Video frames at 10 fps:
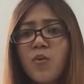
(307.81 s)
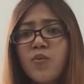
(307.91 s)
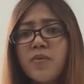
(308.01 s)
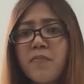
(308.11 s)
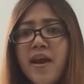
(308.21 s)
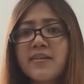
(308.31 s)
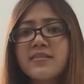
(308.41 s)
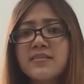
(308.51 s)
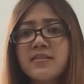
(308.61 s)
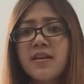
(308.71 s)
we
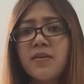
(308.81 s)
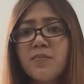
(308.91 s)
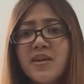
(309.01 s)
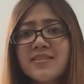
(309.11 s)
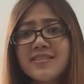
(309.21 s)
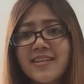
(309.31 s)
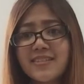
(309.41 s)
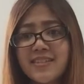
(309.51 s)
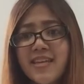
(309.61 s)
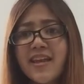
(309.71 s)
best be
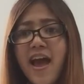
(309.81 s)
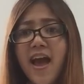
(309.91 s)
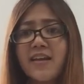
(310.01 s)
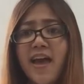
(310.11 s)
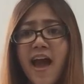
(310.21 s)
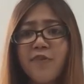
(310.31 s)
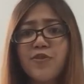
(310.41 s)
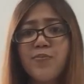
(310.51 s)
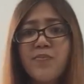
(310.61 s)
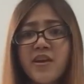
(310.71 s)
succeed and have
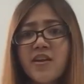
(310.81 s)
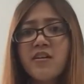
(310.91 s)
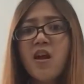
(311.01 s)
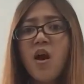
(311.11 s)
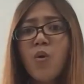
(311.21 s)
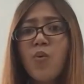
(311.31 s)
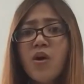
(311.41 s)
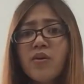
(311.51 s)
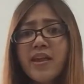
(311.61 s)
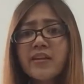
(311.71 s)
a be
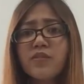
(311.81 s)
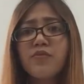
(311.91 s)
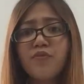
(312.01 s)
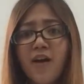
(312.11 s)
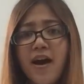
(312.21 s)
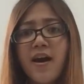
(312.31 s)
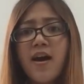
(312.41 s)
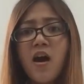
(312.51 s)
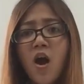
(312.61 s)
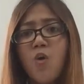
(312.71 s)
willing to fall.